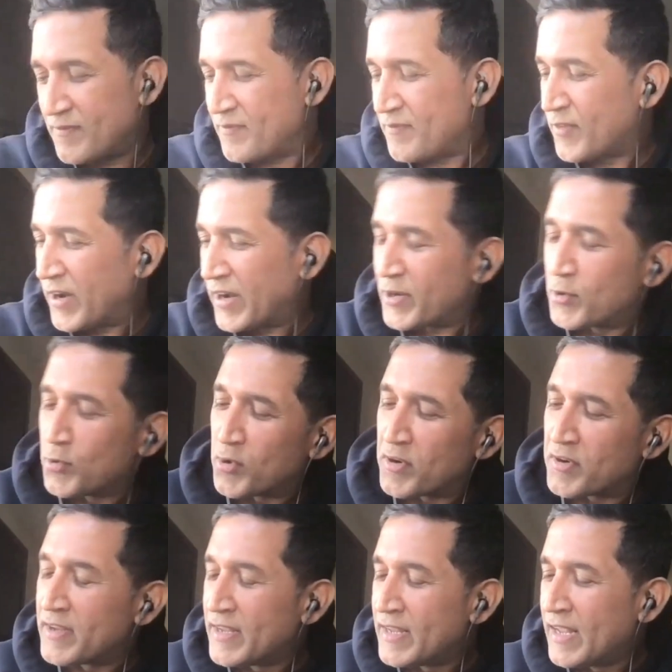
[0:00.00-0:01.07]
Very
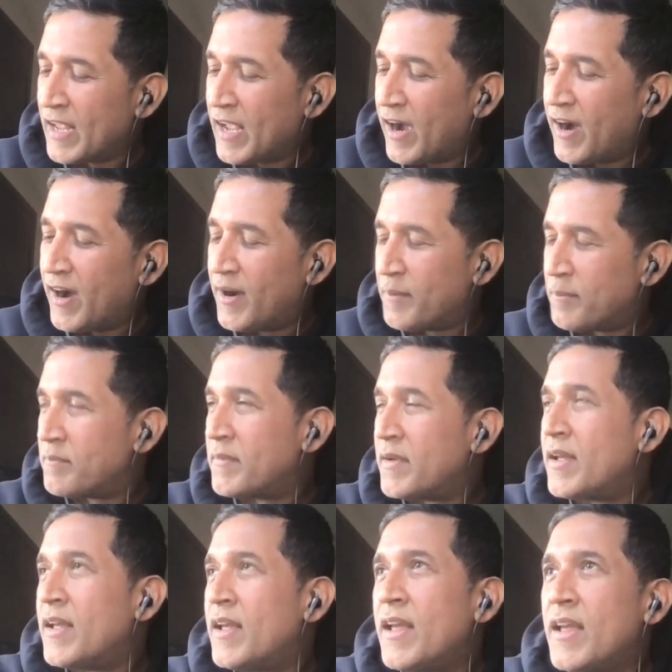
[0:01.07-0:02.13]
cool. Um,
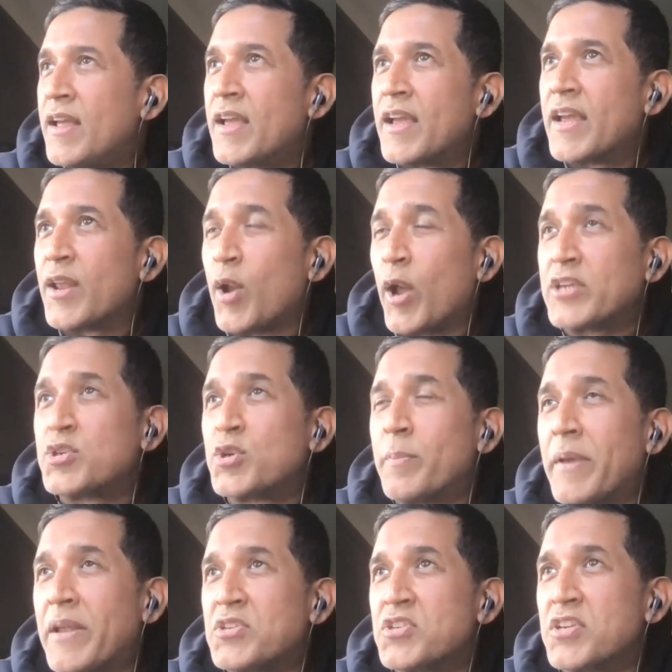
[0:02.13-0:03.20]
I should
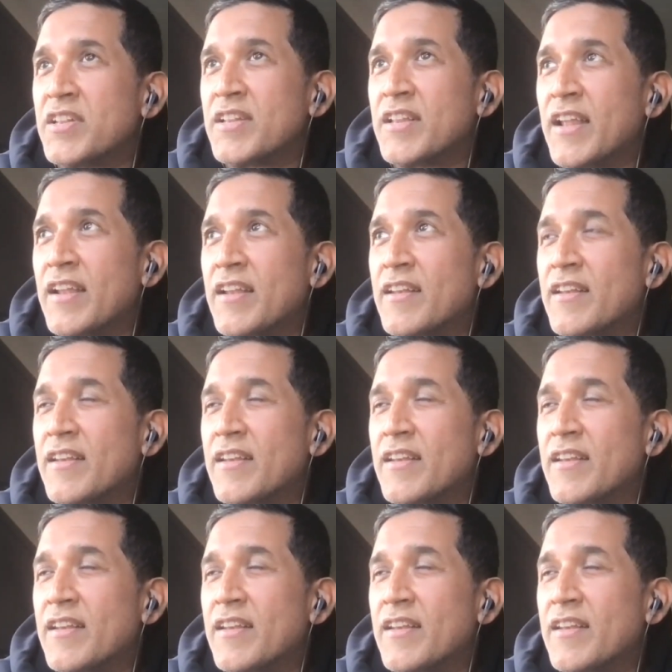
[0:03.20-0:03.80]
mention that